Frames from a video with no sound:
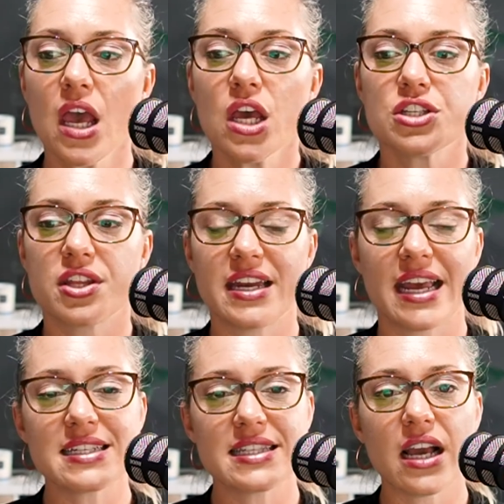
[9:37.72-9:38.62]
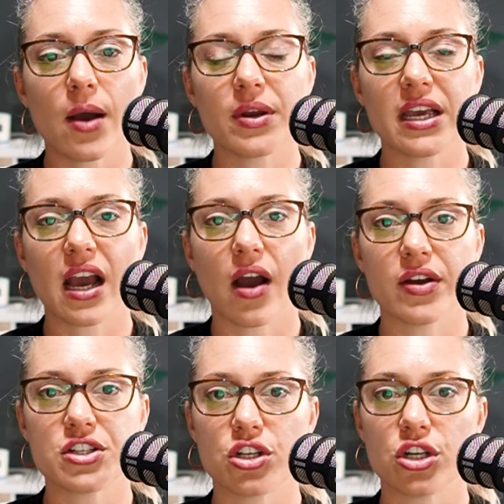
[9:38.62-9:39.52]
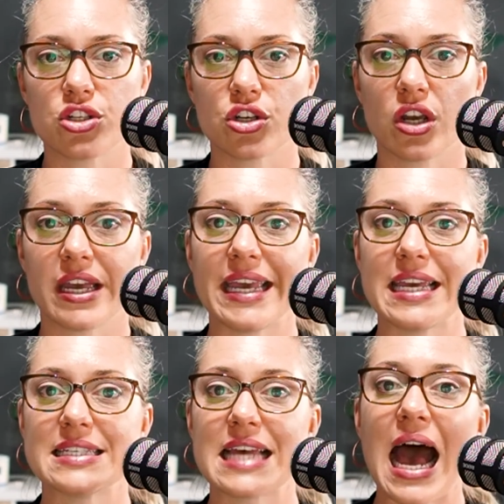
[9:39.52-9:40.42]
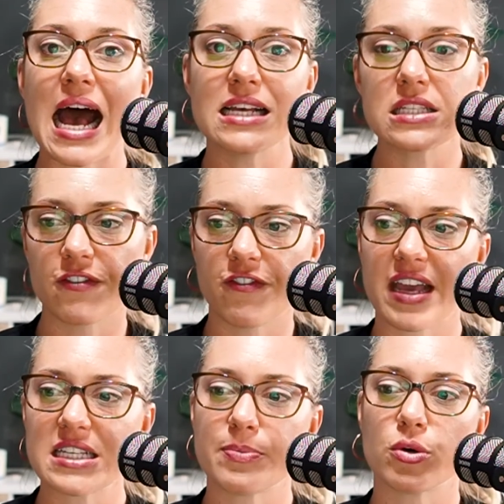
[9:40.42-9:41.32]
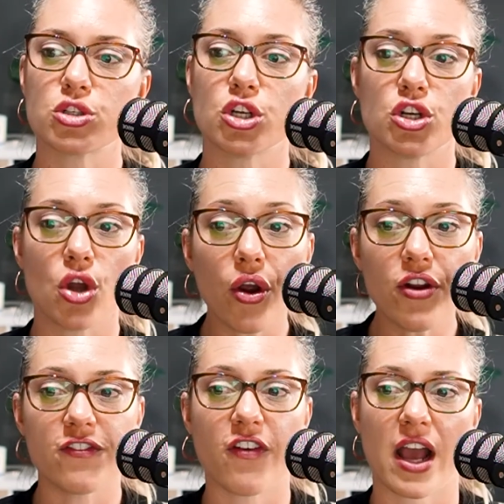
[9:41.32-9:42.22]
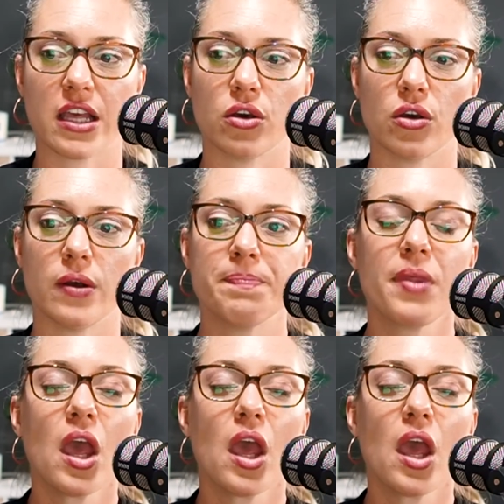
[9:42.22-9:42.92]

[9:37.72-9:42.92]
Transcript: So the next thing I would encourage you to do is ask Facebook to notify you